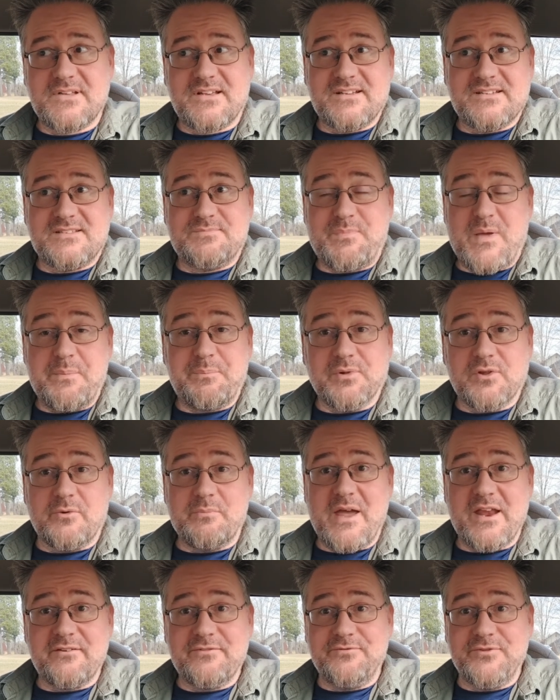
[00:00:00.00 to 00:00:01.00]
because people
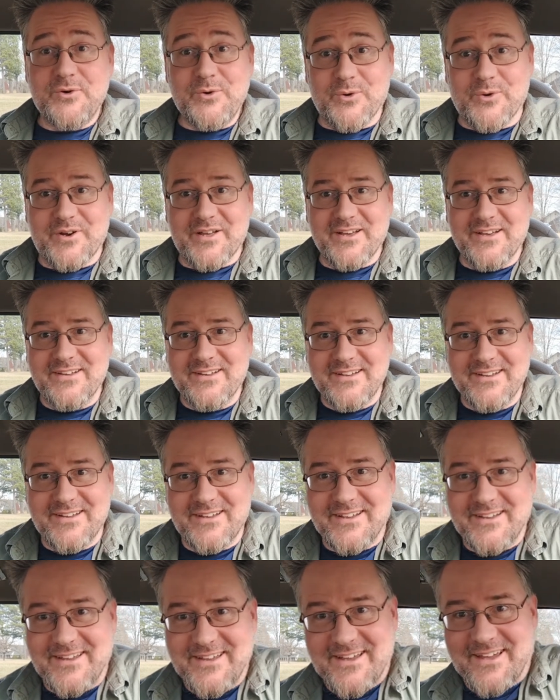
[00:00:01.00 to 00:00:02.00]
are made of food.
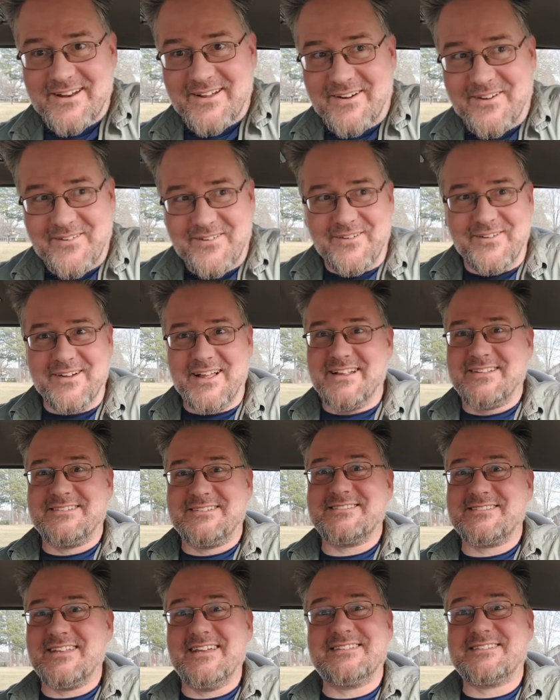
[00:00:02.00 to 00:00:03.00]
You know,
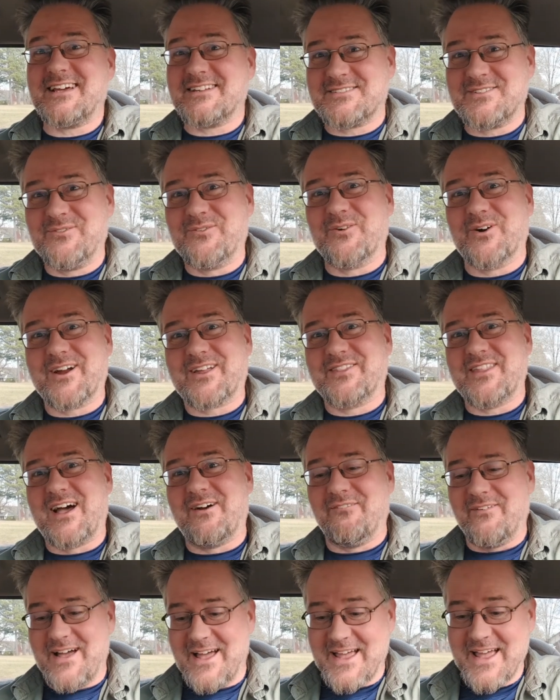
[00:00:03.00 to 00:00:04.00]
it doesn't work
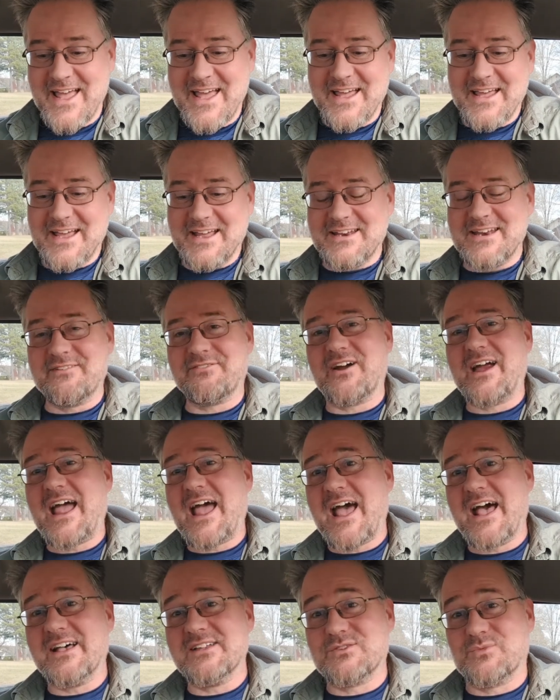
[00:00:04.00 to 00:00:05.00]
that way. It never
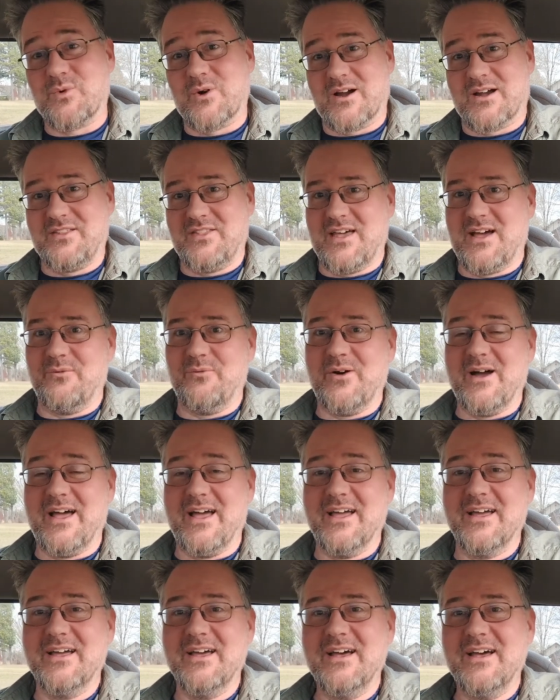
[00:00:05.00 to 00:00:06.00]
has worked that
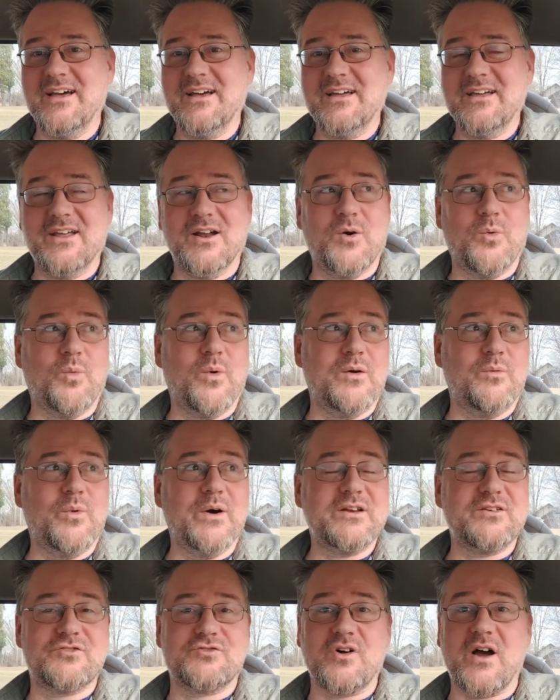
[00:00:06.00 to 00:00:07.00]
way. You know,
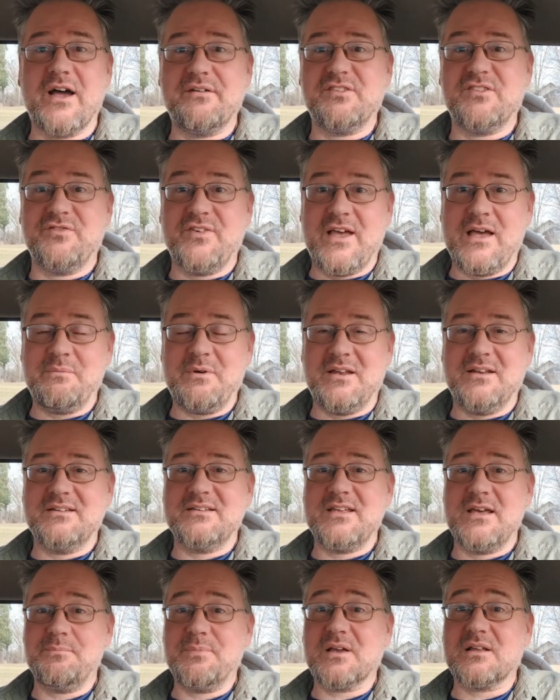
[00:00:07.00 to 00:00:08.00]
what drives famine?
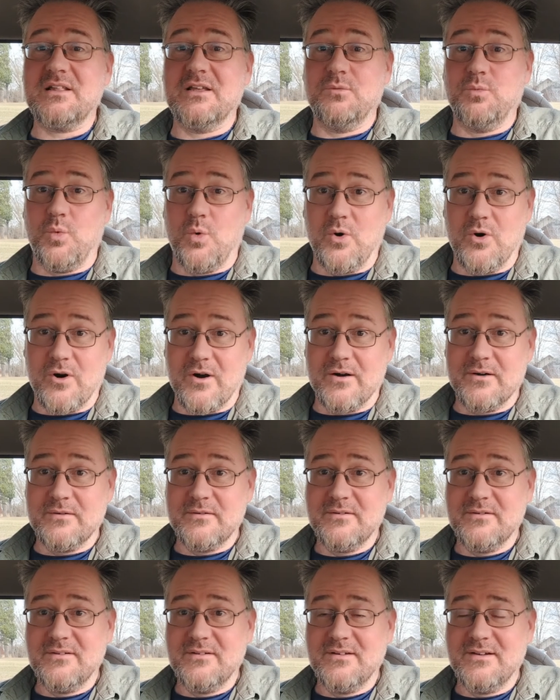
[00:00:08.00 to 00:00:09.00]
Typically war,